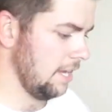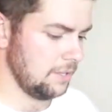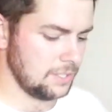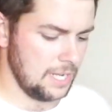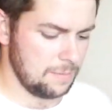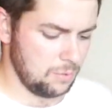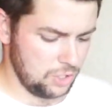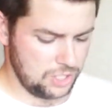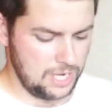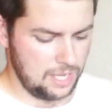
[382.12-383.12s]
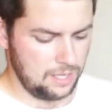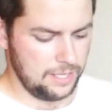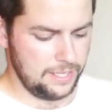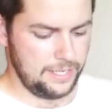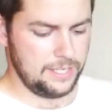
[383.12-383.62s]
use a Bushnell.
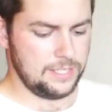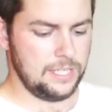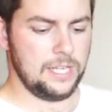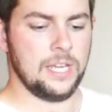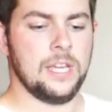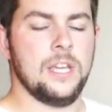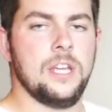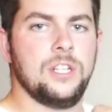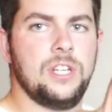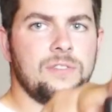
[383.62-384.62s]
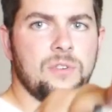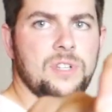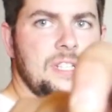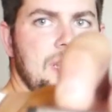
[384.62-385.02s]
It is the GeForce